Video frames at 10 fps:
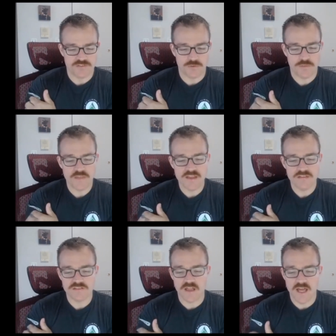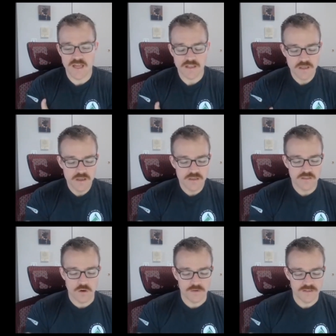So things like
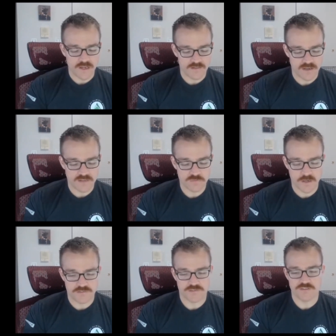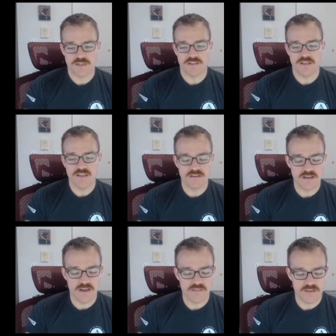the ODI, the Oswestry, the
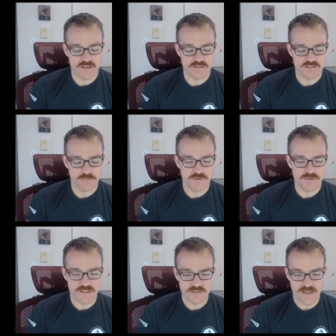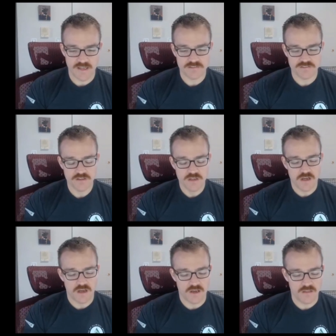NDI, the neck disability index,
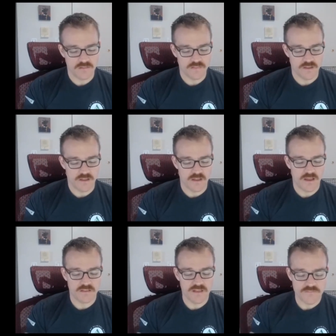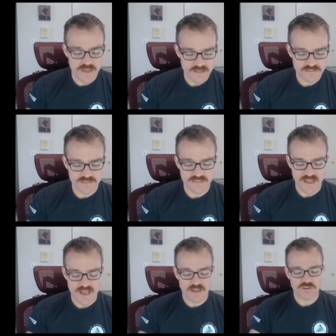uh, the LEFS, the
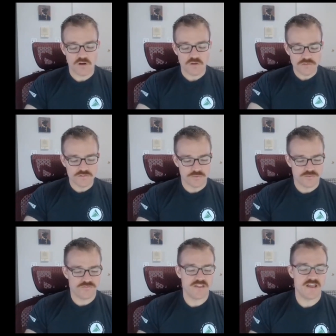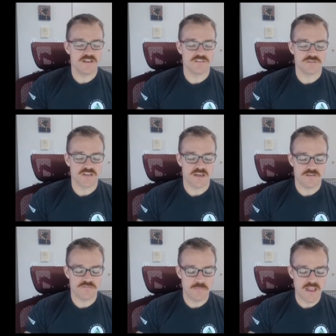DASH, all those sort of things, those kind
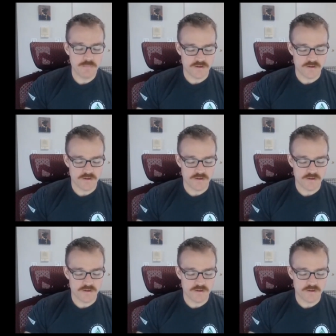of paper